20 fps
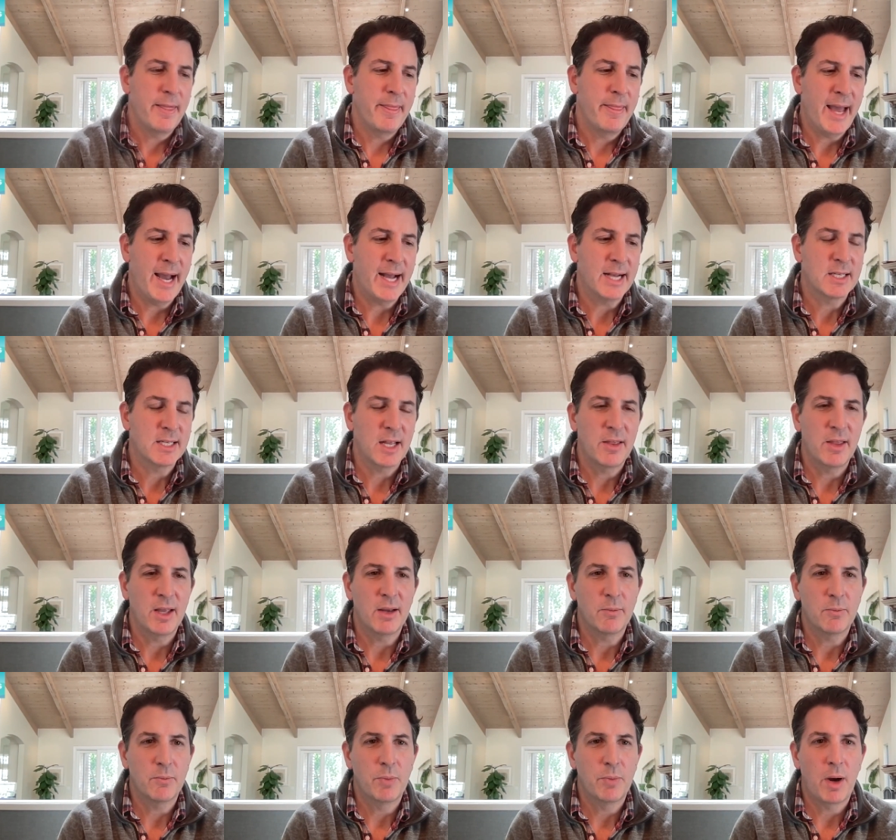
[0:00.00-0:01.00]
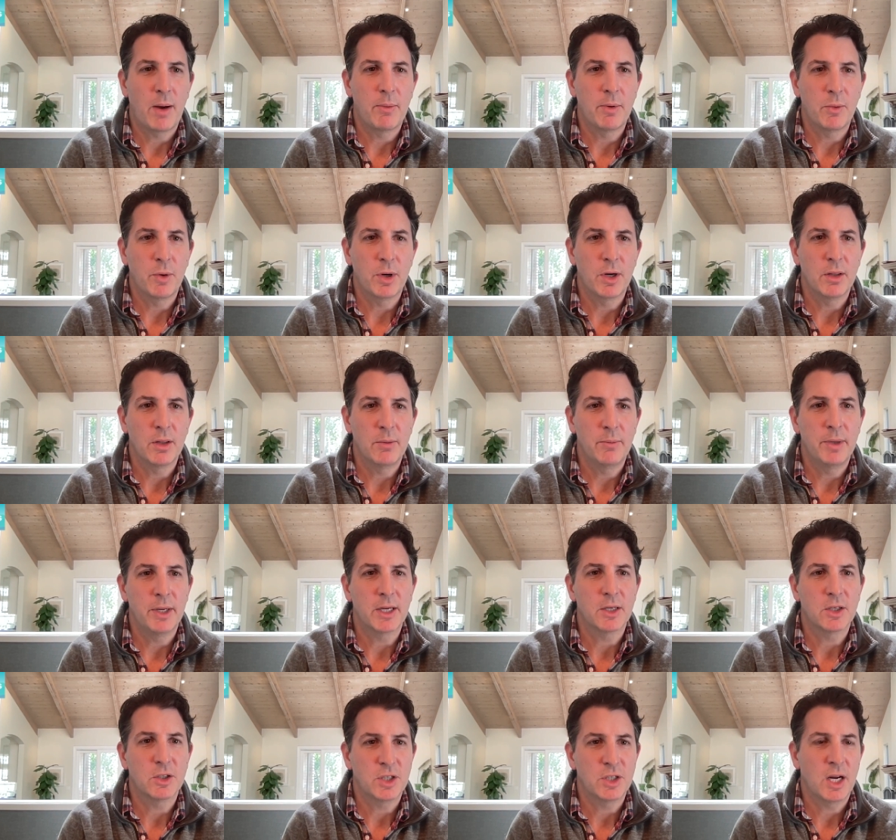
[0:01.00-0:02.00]
that's i think probably one of the
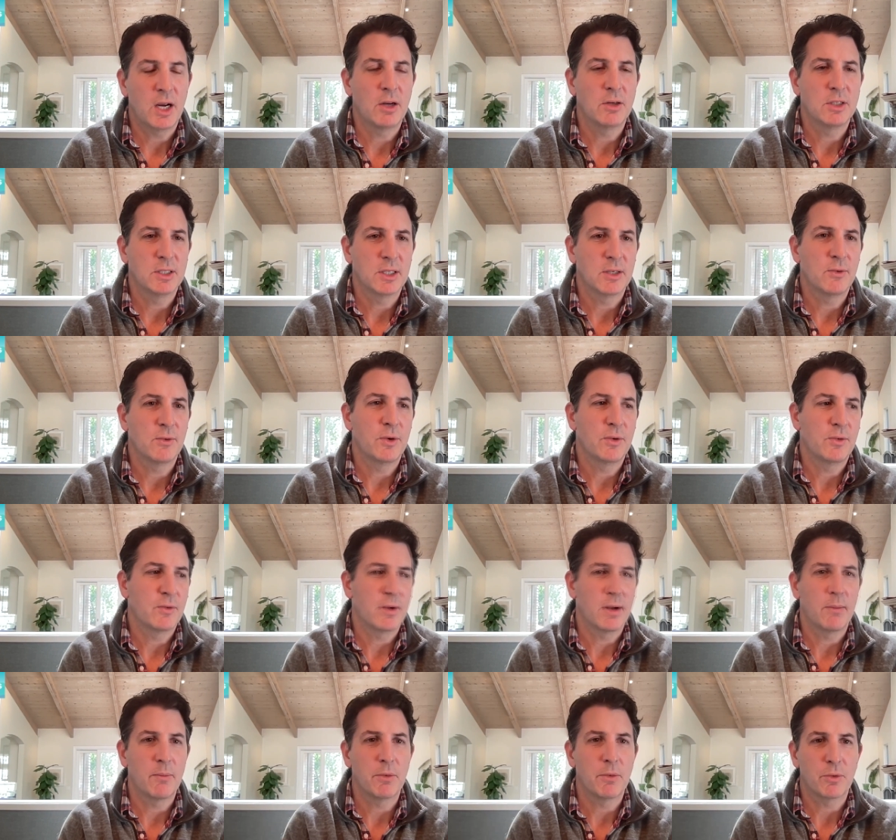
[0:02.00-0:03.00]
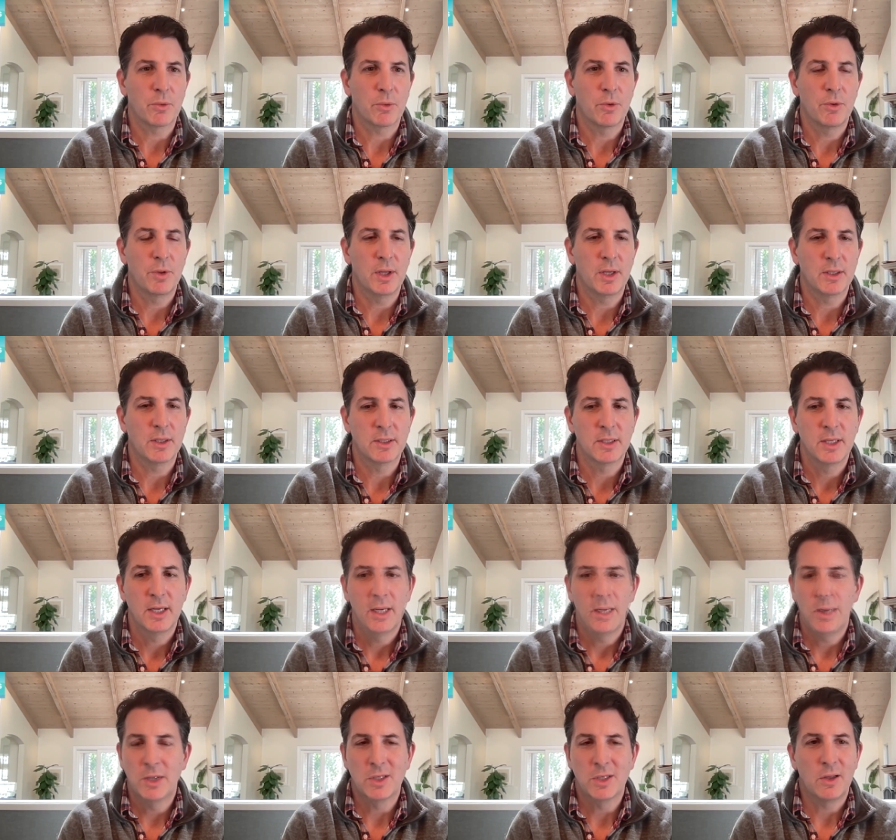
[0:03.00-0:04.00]
biggest challenges that we've come through this
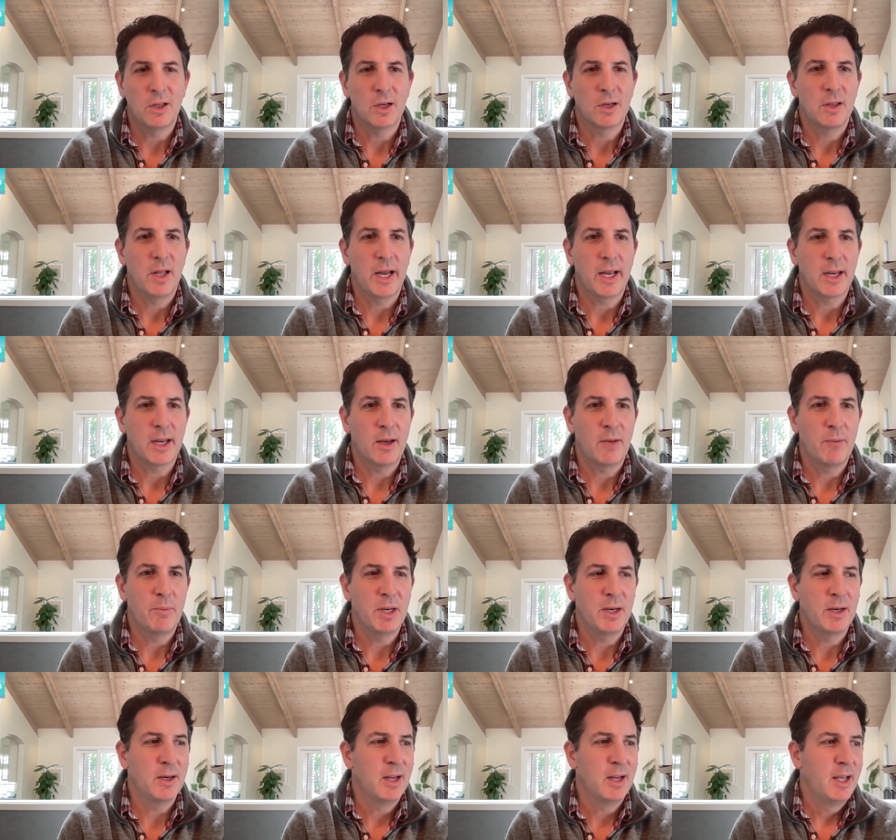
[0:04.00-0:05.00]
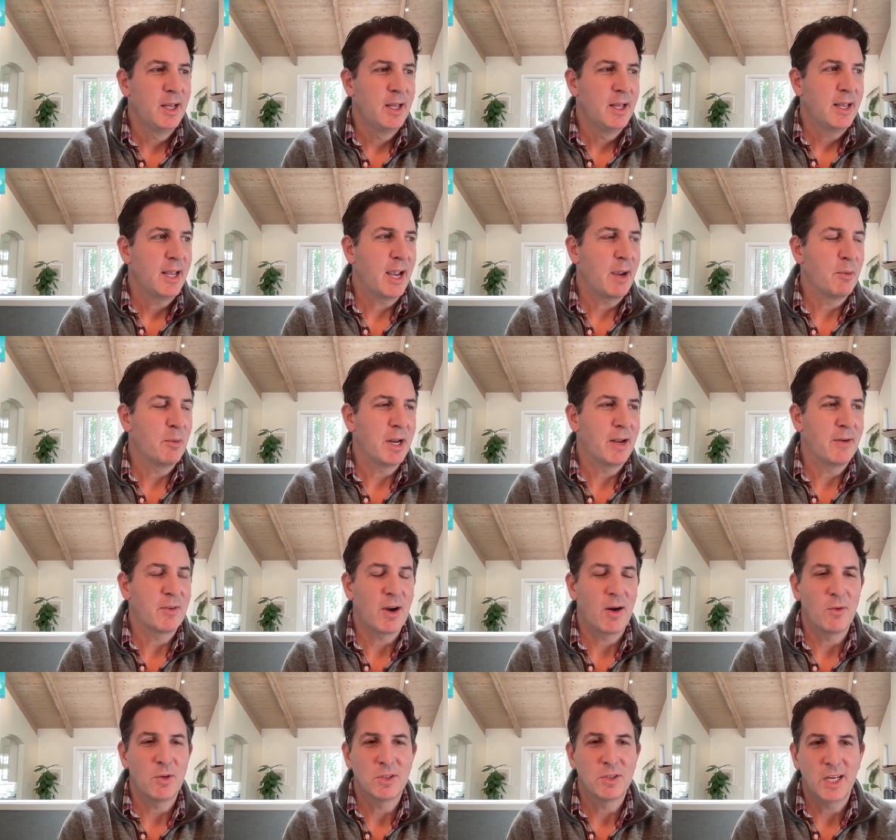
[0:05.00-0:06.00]
what's it look like i've been able to have
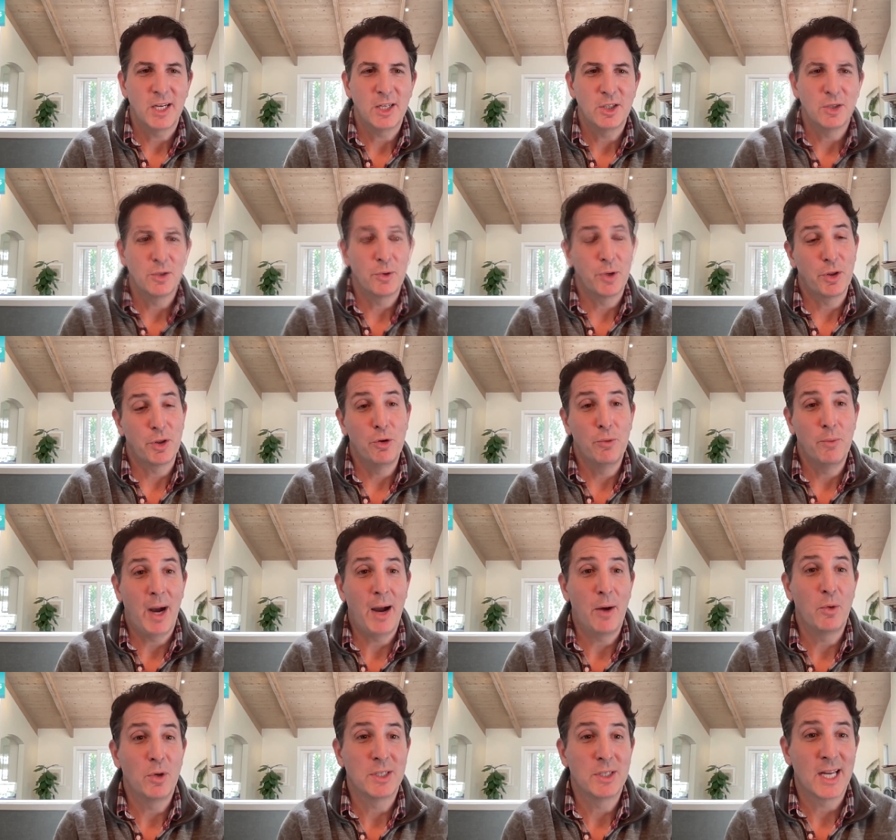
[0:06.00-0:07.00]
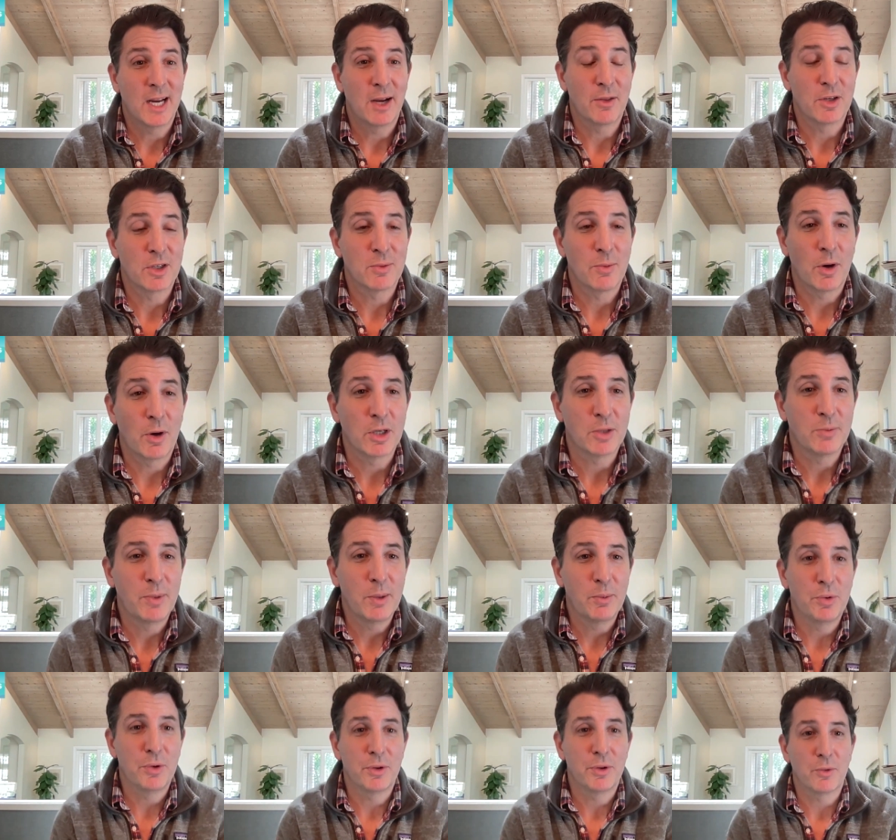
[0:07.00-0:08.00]
conversations with whom i would say are the smartest
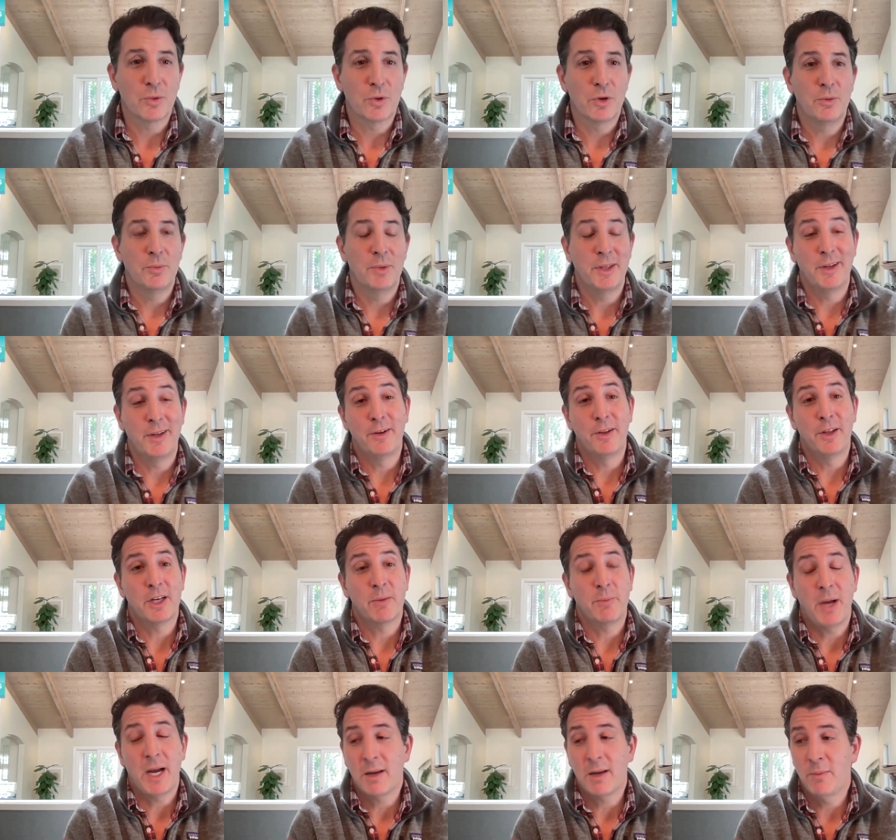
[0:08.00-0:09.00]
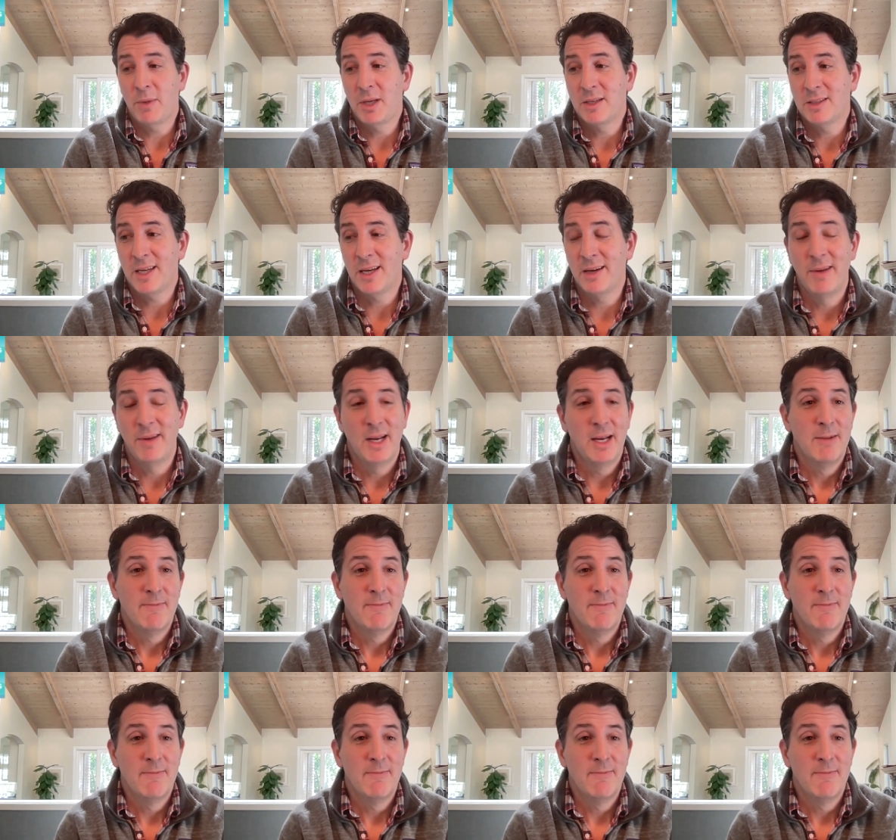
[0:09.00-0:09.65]
people in the room and they're looking back at me and said